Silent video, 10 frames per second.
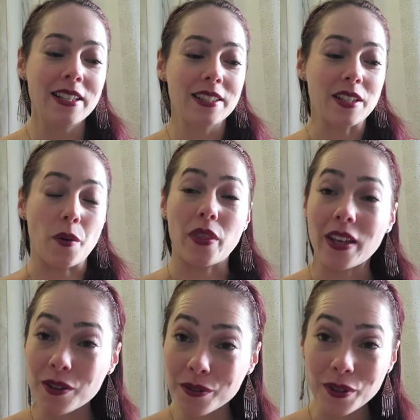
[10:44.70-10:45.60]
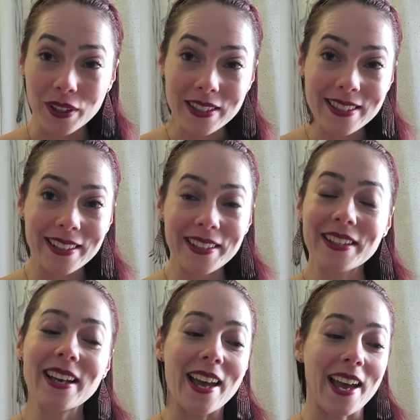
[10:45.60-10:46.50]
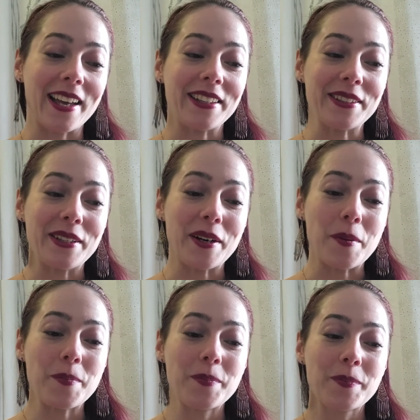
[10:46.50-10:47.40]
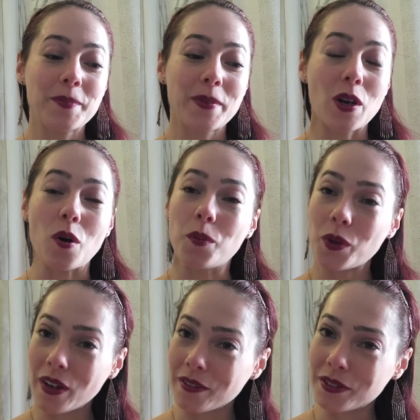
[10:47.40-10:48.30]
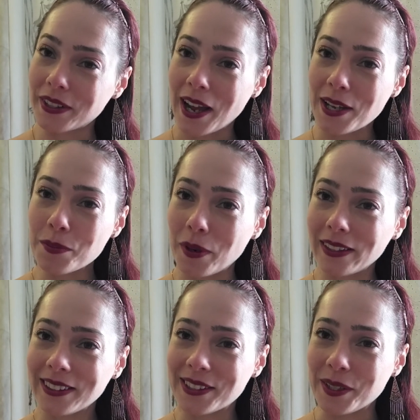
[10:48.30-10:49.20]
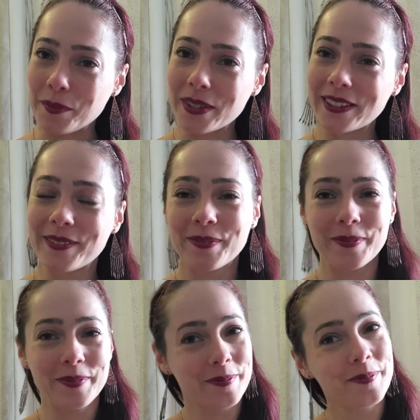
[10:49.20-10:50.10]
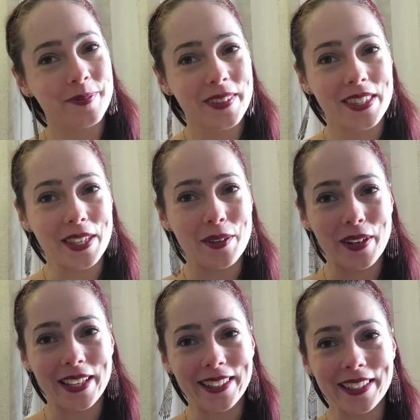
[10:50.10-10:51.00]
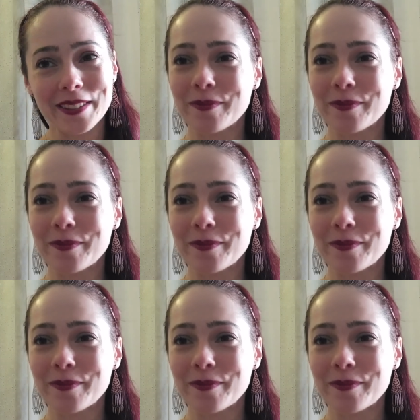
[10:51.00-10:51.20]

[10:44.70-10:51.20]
So thank you for listening, and hope you have nice partnerships. See you later.